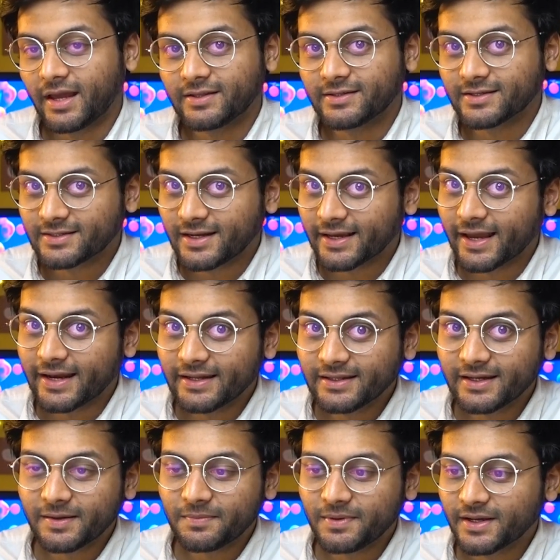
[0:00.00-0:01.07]
And just like any
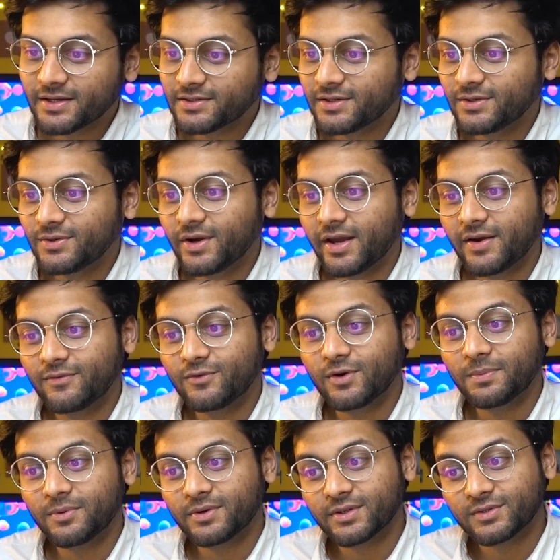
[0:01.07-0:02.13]
other application, you have to
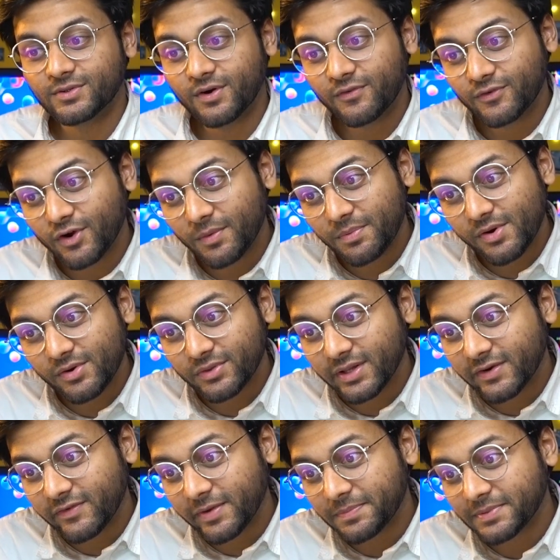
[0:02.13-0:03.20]
upload a soft copy into
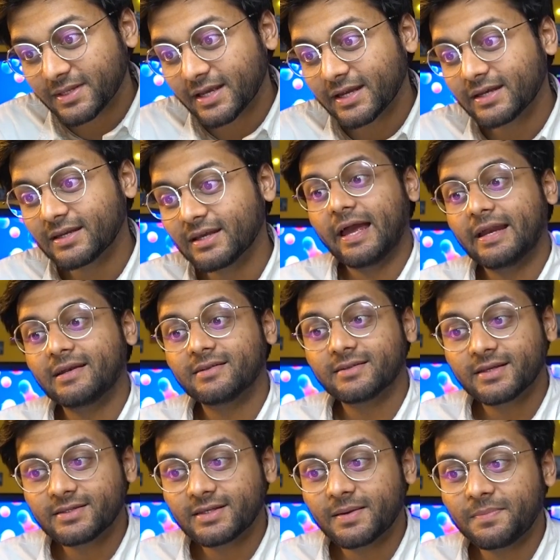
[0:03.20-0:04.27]
their website, and
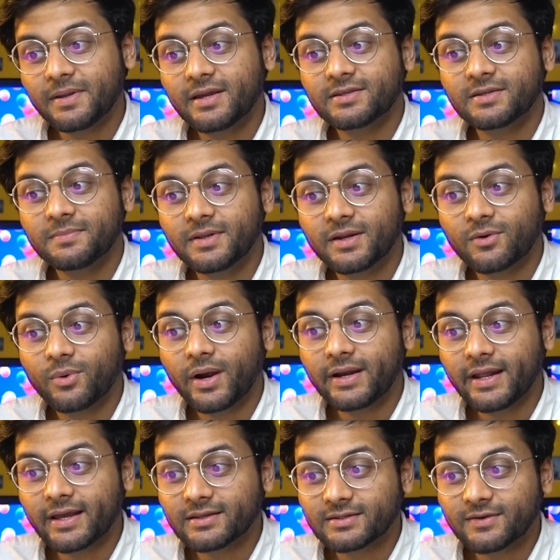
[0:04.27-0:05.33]
such application may require
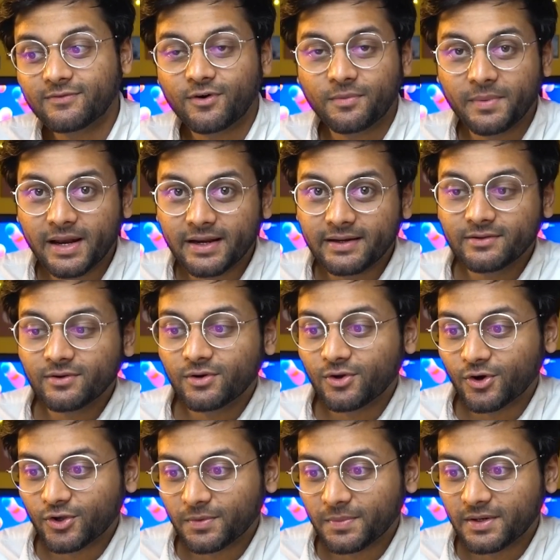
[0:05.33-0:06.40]
extra formalities or
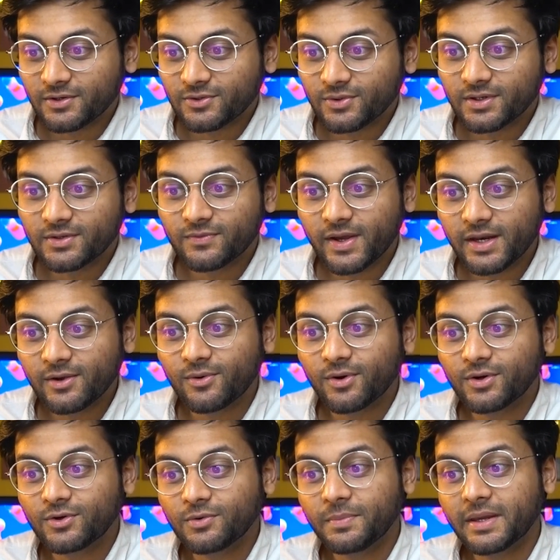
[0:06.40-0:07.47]
documents. So it's very
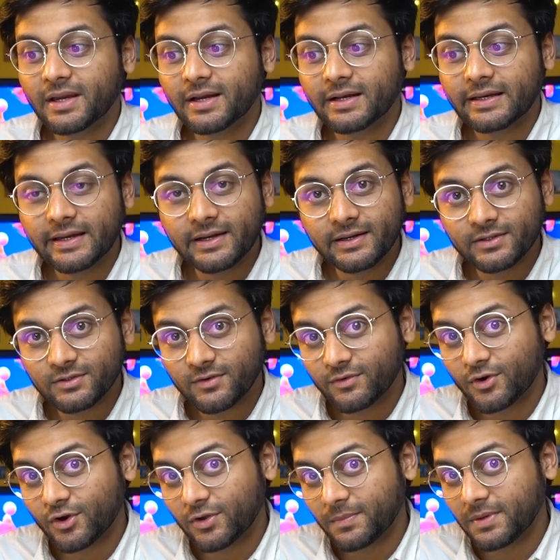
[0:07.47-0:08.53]
good to make a clear list of
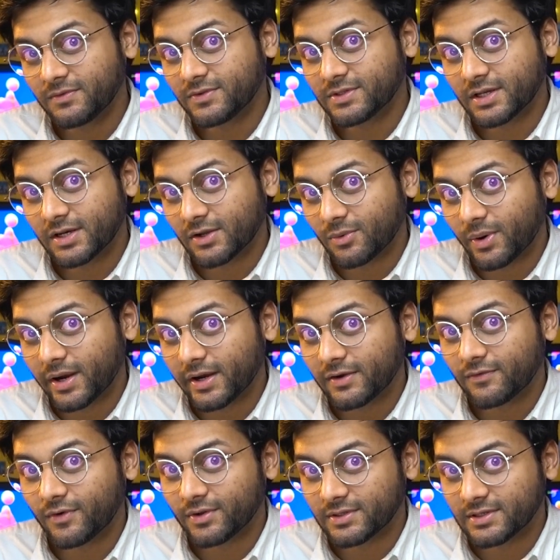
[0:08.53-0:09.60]
documents which are required
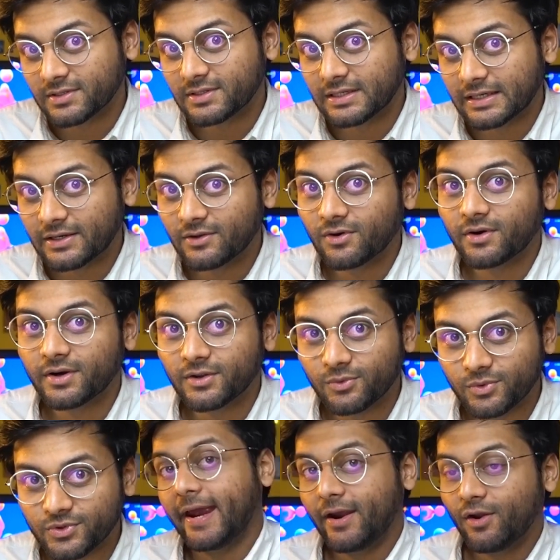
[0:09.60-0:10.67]
for this degree or a
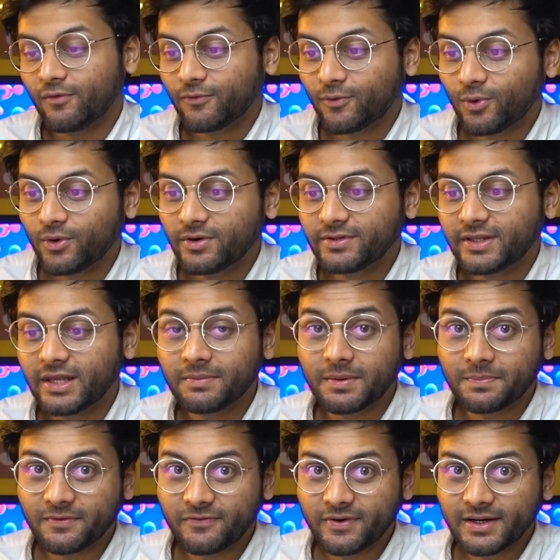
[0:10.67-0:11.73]
university. And of course, keep a
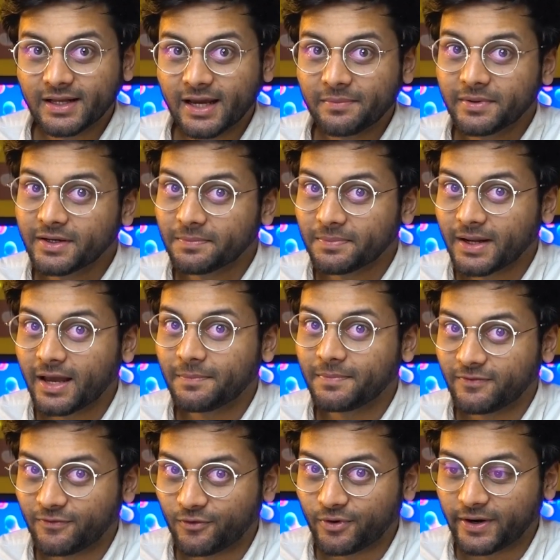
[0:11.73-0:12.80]
buffer time and apply
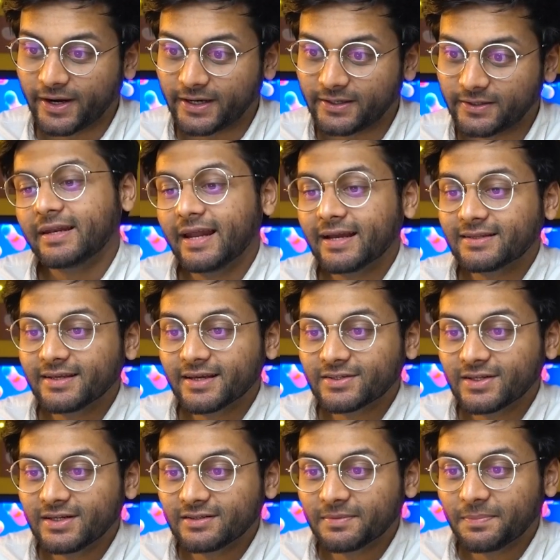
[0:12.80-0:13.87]
beforehand. Next
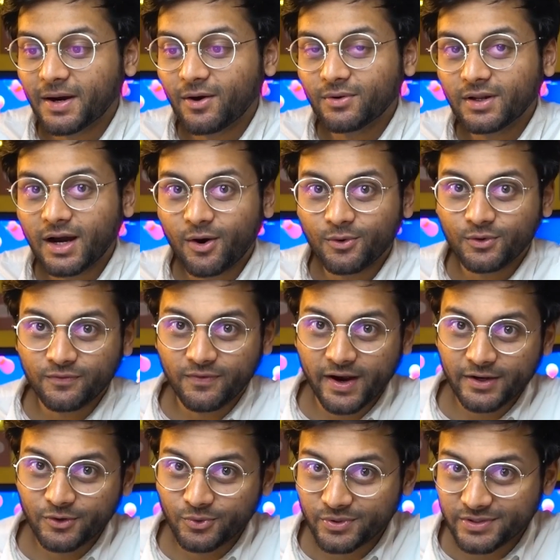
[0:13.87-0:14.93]
section is about how to
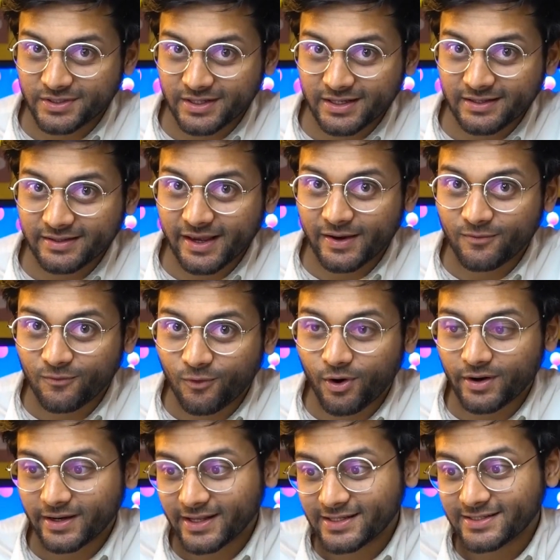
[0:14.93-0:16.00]
find universities and
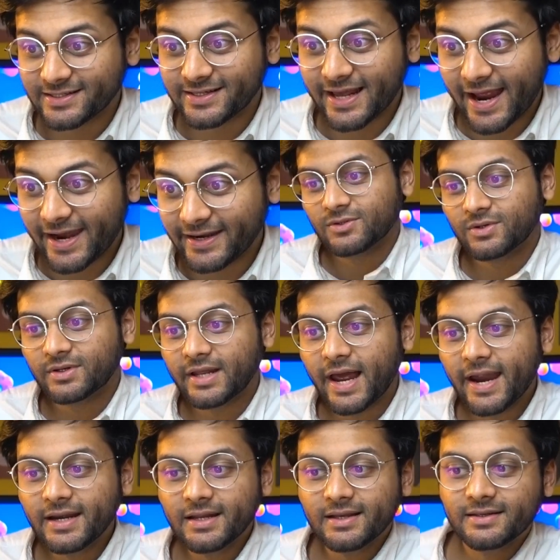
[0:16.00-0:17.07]
what is DAD. So
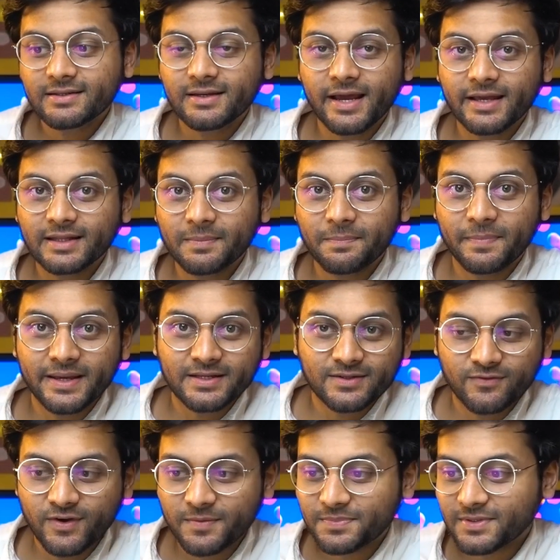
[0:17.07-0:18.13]
DAD is like the best
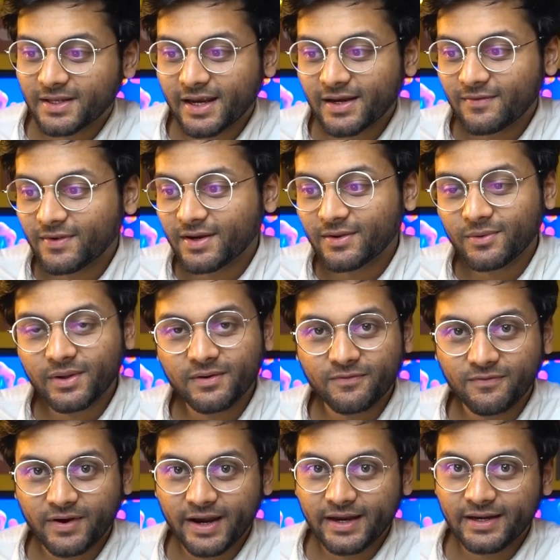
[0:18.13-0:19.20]
website where you can
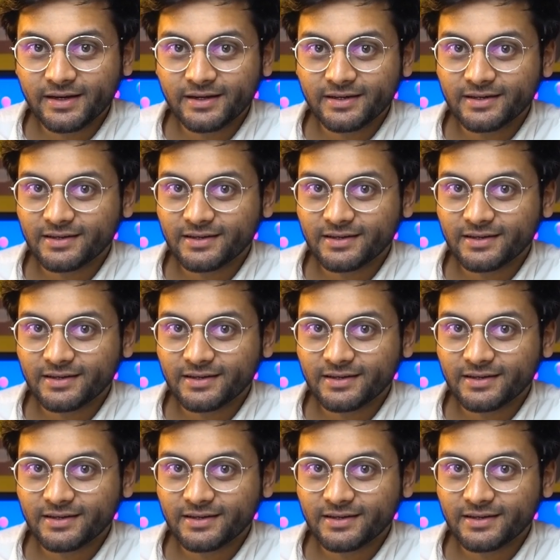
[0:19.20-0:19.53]
find